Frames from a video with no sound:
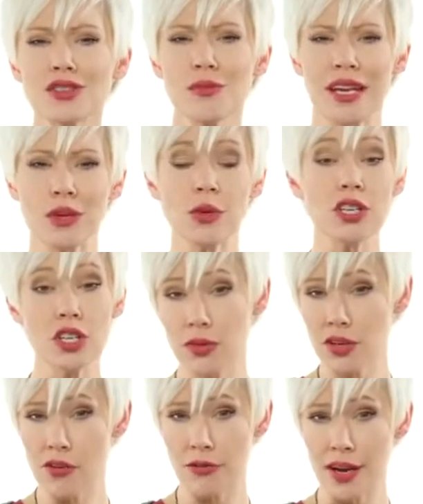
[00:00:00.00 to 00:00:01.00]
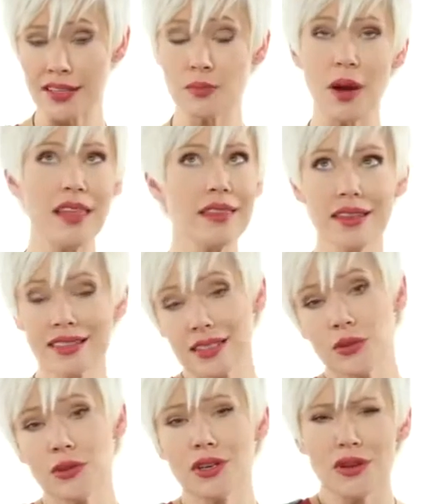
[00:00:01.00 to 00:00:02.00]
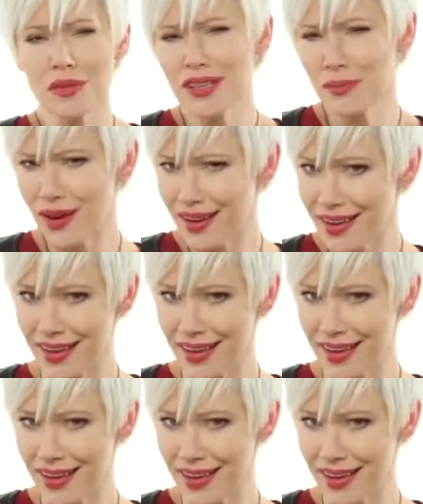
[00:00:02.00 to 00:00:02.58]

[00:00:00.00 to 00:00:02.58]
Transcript: extra money when you and your friends buy the things that you would normally